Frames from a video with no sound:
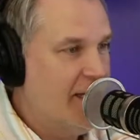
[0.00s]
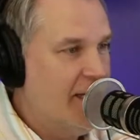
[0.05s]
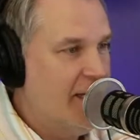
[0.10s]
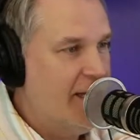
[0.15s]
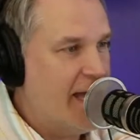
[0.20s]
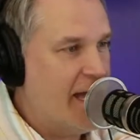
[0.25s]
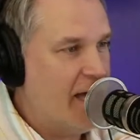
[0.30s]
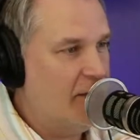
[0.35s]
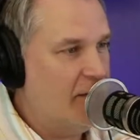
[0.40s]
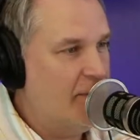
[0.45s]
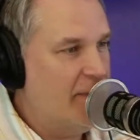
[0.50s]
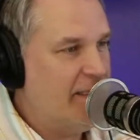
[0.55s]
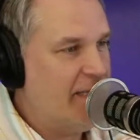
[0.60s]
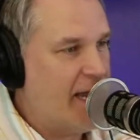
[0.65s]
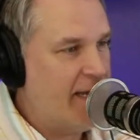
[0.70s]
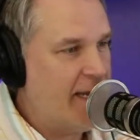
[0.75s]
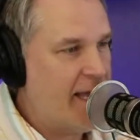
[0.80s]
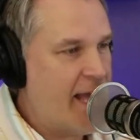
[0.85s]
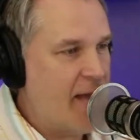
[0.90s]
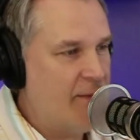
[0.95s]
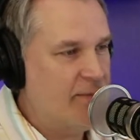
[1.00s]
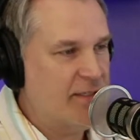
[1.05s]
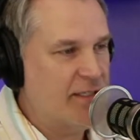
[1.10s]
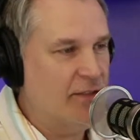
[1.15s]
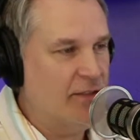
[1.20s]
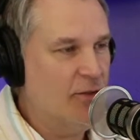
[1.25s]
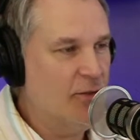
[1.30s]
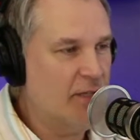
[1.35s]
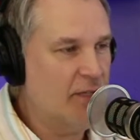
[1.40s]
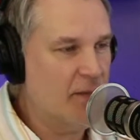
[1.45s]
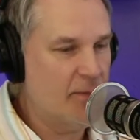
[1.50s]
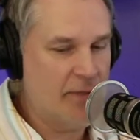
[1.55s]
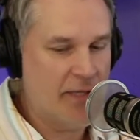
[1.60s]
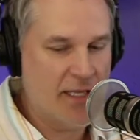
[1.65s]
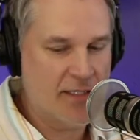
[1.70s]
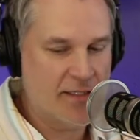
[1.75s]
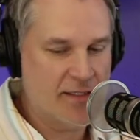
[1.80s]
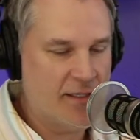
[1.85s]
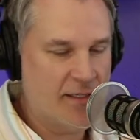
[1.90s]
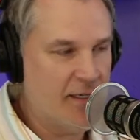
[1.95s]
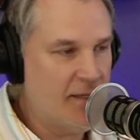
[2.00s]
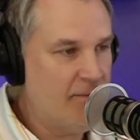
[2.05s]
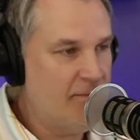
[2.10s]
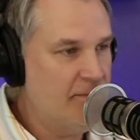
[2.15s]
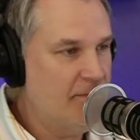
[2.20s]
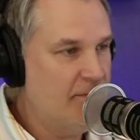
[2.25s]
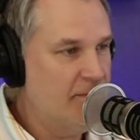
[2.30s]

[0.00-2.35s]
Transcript: Alan Medina absolutely plays it up.